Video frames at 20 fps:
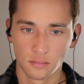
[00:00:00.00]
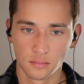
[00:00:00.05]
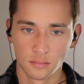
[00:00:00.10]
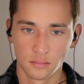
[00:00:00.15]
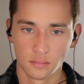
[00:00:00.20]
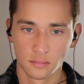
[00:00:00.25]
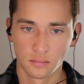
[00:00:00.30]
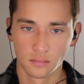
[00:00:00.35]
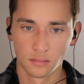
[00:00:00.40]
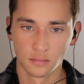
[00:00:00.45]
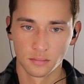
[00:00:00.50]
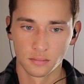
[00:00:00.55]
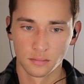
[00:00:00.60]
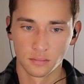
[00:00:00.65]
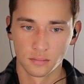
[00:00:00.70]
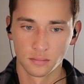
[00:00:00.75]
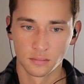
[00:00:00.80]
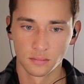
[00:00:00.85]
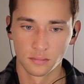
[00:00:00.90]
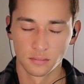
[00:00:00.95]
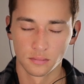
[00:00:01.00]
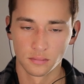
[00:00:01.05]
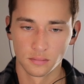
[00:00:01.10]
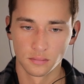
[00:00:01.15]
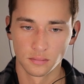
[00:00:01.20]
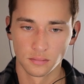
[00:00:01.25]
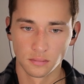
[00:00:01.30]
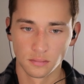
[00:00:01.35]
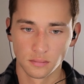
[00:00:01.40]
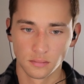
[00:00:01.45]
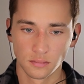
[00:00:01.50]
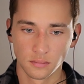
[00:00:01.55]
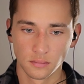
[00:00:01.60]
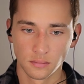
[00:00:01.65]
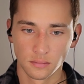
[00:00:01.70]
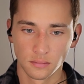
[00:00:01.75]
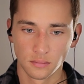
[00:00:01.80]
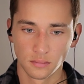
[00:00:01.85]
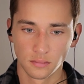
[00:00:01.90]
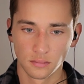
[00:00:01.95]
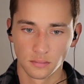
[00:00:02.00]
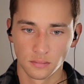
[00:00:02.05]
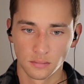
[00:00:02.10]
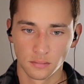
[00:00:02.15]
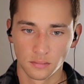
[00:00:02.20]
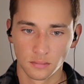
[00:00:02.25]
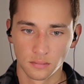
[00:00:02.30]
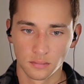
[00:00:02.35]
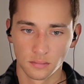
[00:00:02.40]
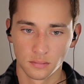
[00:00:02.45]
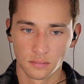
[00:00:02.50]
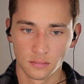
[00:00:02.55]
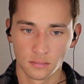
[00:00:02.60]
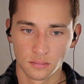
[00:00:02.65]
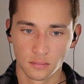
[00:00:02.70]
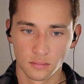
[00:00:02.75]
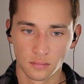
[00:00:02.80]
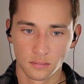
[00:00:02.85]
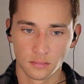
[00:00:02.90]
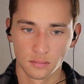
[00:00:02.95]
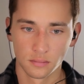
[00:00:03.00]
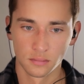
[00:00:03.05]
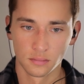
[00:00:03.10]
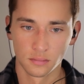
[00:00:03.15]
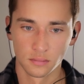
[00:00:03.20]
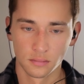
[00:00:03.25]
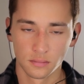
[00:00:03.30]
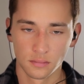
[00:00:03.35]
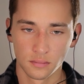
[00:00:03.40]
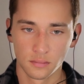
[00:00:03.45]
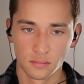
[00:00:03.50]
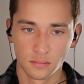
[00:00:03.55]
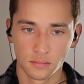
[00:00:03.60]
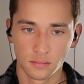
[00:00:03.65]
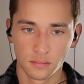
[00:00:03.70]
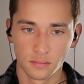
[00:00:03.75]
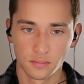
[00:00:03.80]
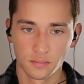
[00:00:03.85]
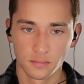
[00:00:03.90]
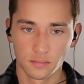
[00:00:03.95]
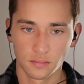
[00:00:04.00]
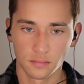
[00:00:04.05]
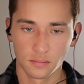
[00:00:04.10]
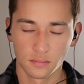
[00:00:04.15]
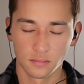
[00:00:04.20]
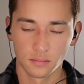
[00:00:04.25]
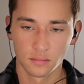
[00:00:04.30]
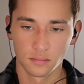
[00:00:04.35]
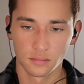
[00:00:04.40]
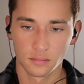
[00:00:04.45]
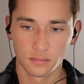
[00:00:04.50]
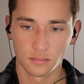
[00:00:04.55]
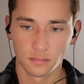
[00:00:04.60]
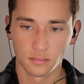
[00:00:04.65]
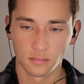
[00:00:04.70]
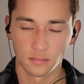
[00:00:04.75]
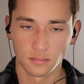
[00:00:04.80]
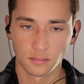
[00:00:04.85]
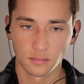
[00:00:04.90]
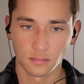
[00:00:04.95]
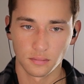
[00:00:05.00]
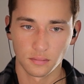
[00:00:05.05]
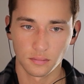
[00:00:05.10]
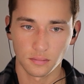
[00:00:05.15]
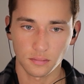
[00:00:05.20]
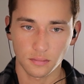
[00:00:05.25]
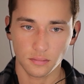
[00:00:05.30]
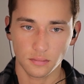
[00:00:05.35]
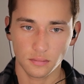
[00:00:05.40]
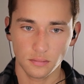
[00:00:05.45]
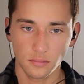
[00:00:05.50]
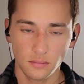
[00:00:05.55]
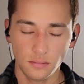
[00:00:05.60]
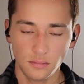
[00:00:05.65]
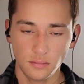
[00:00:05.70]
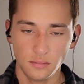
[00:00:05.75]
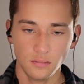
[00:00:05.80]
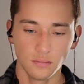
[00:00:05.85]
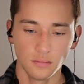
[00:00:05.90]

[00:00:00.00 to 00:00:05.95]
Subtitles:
(not speaking)